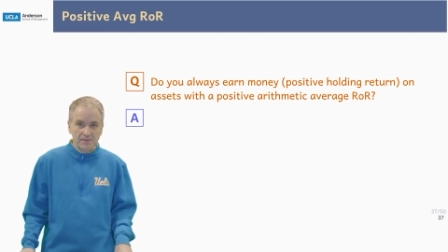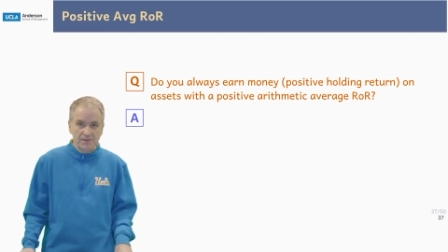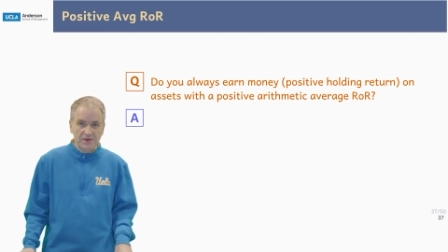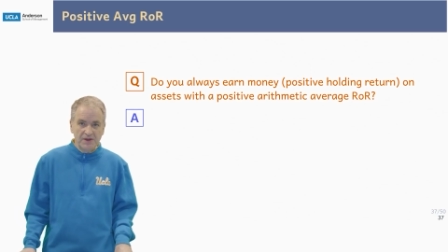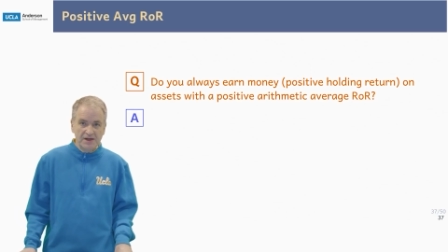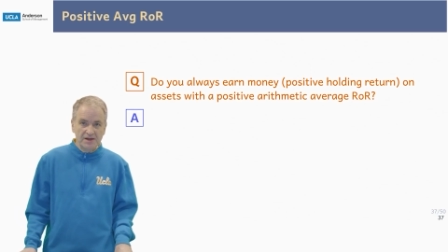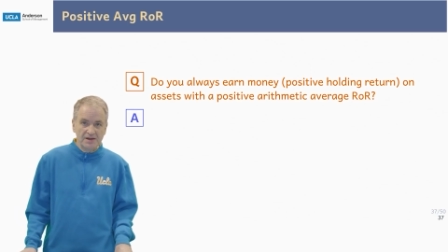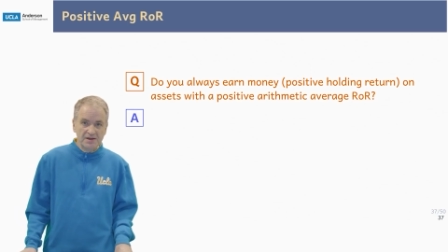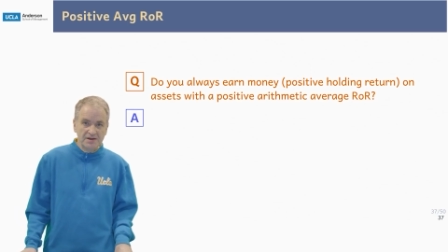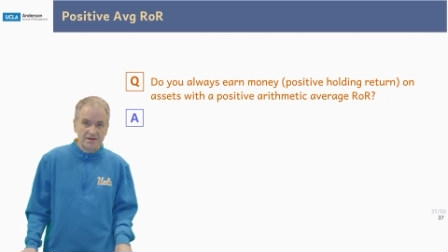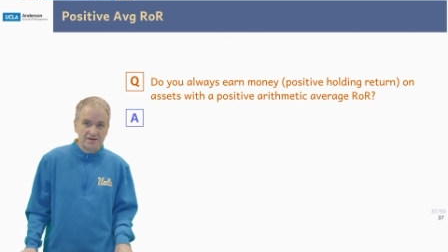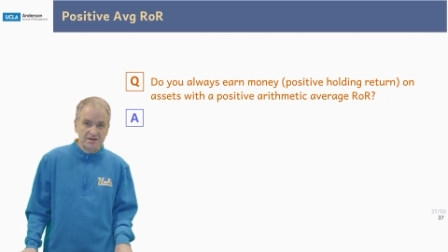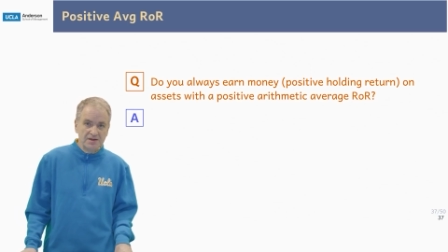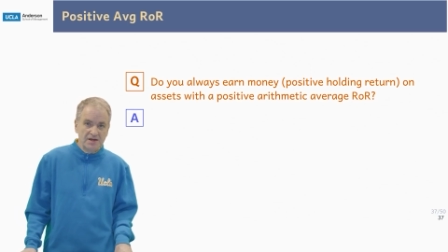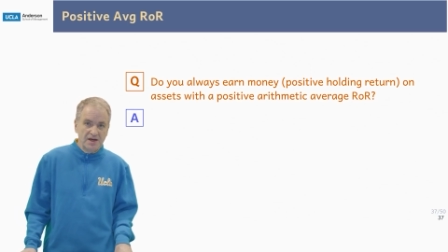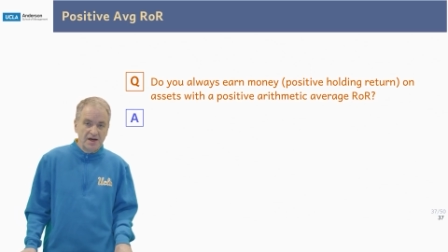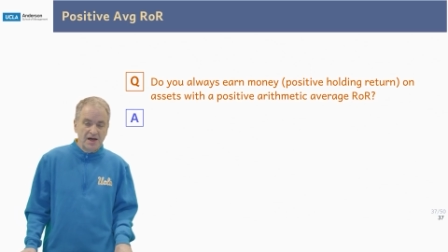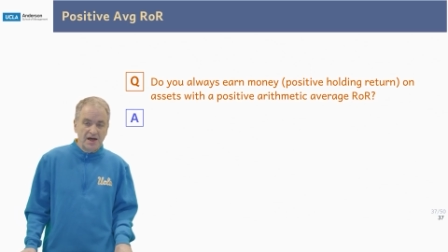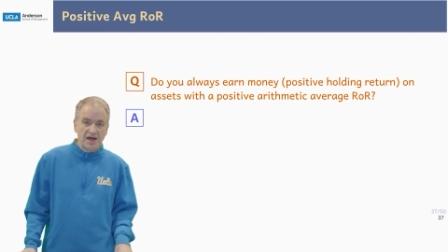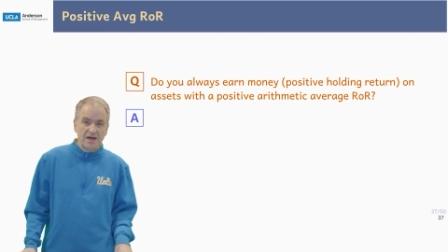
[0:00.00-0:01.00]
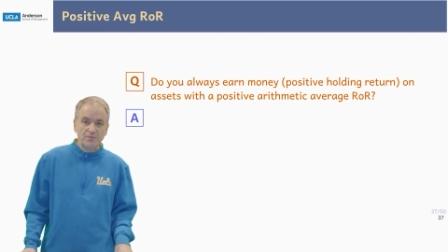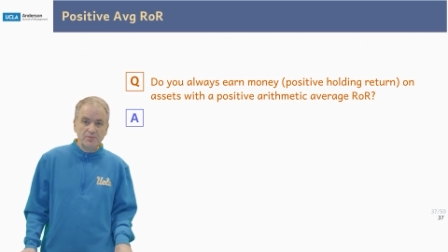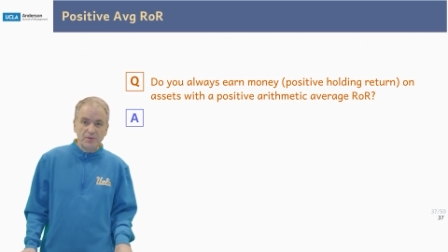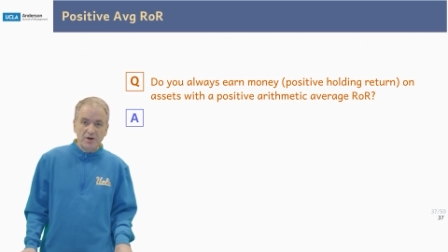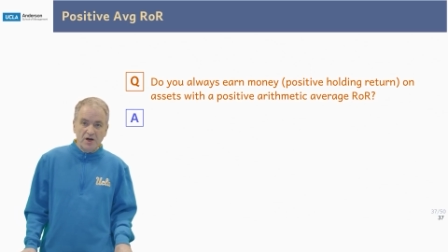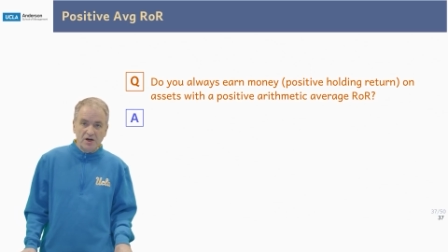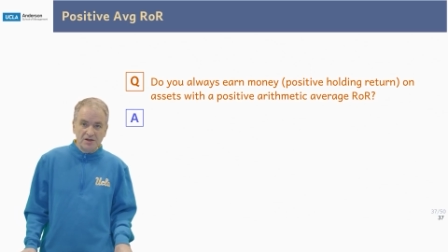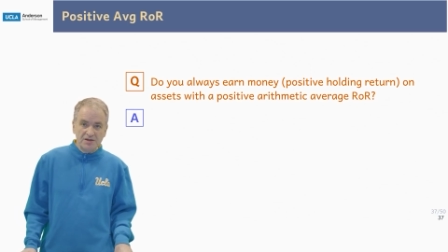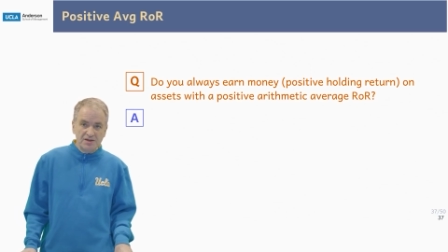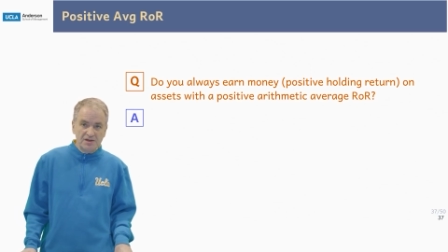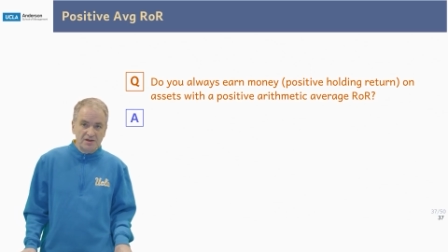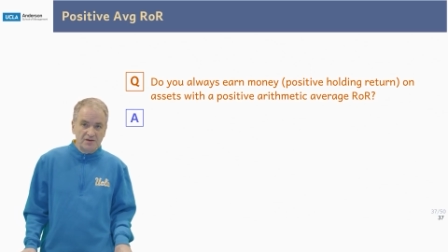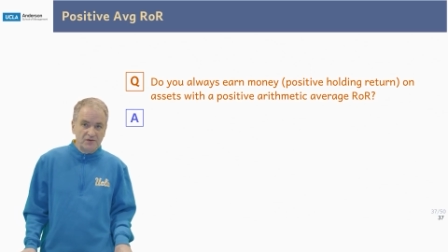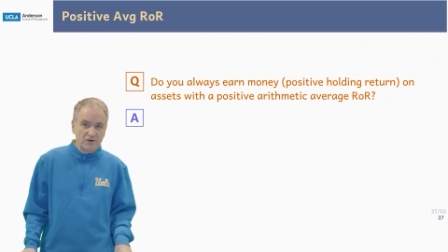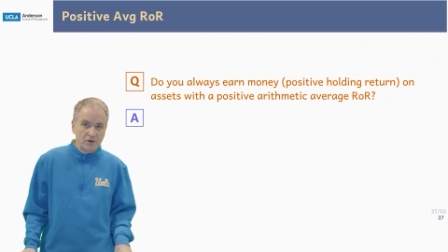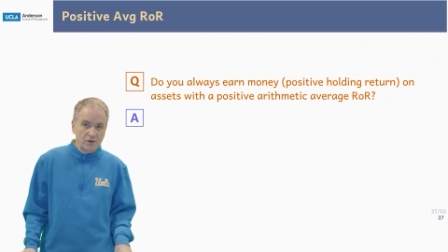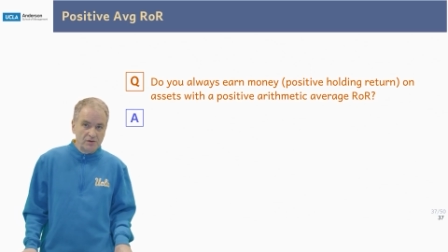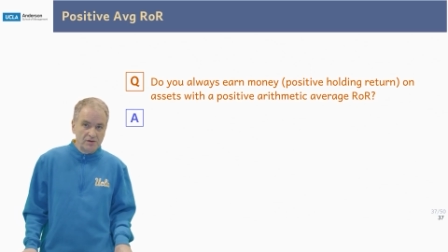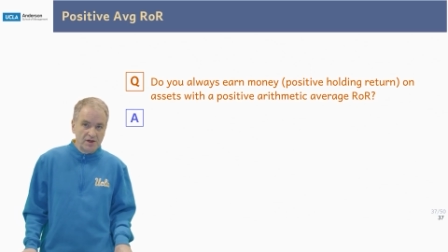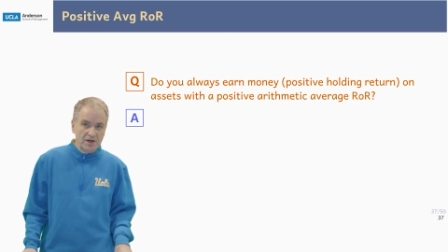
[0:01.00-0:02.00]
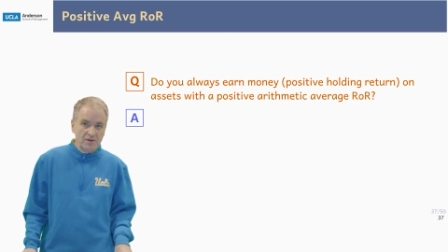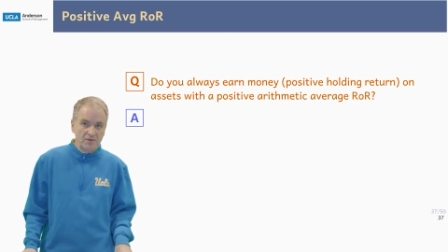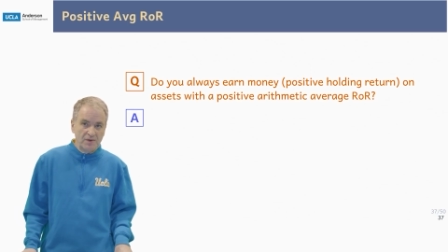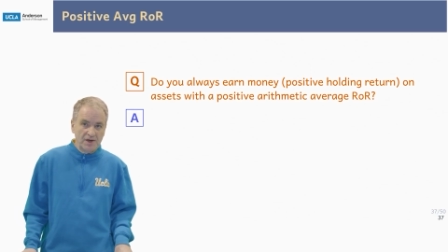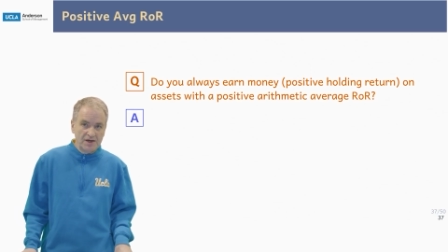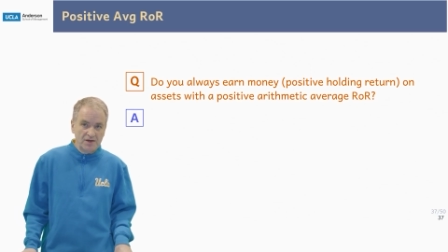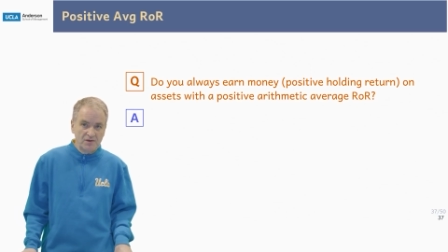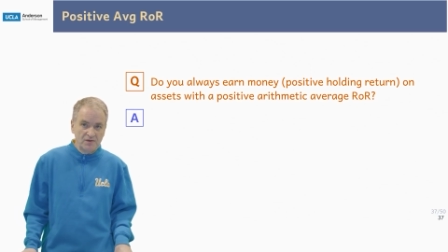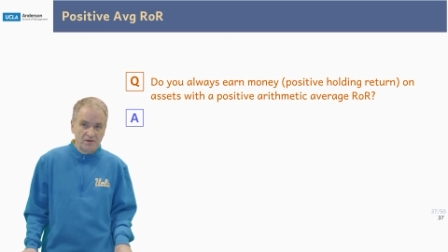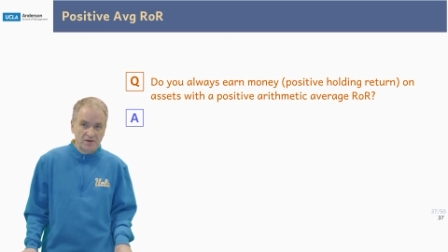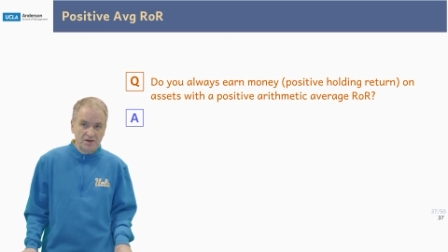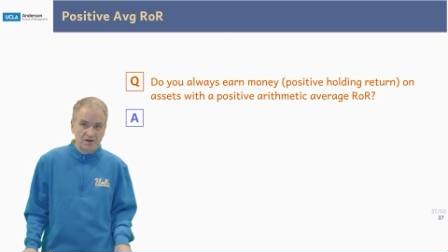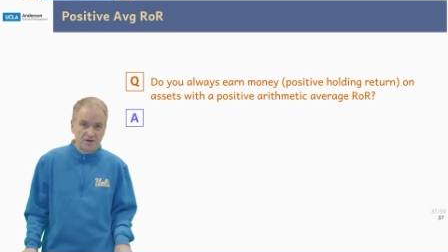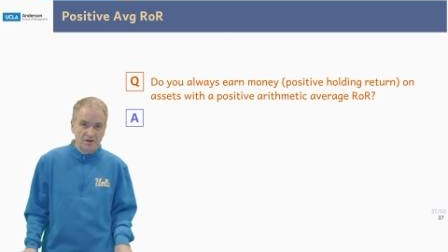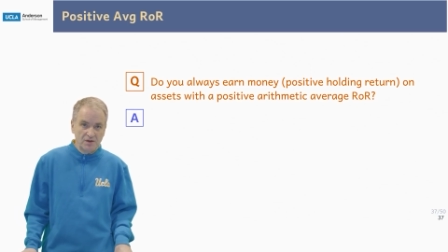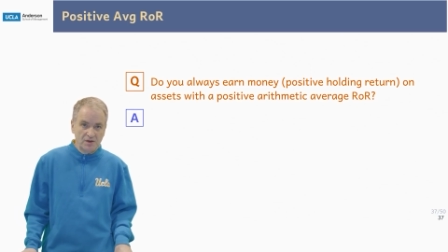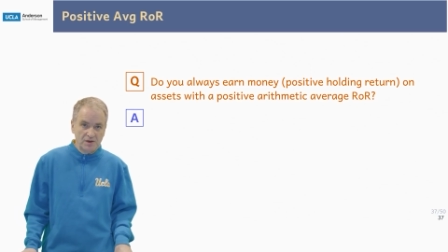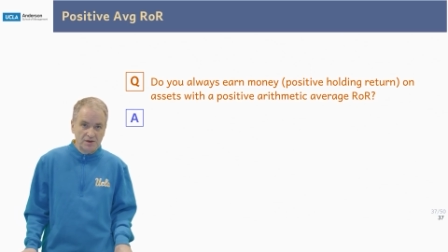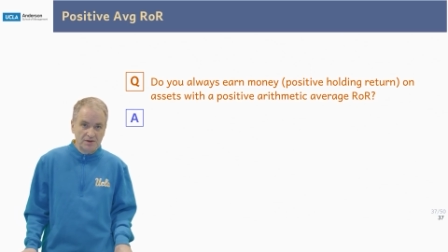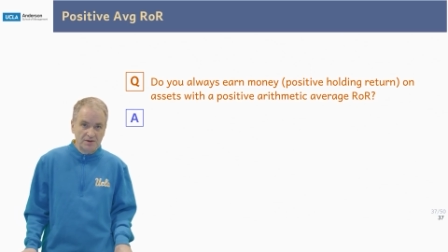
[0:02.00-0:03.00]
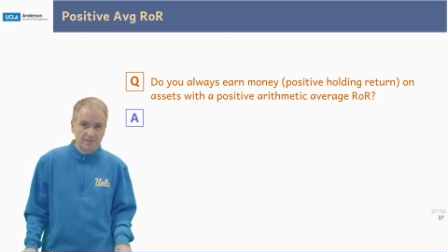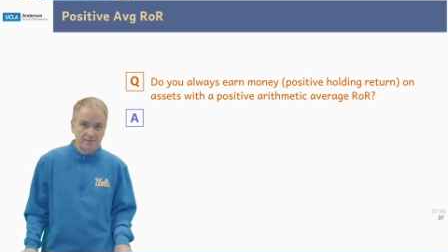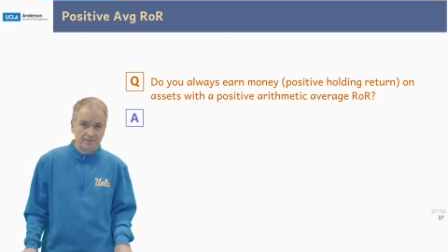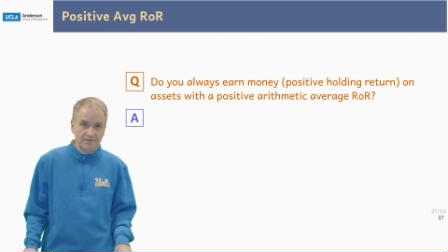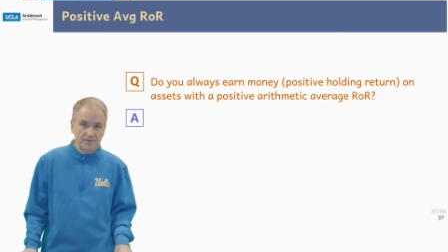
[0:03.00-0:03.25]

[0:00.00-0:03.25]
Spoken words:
that is, a positive holding rate of return,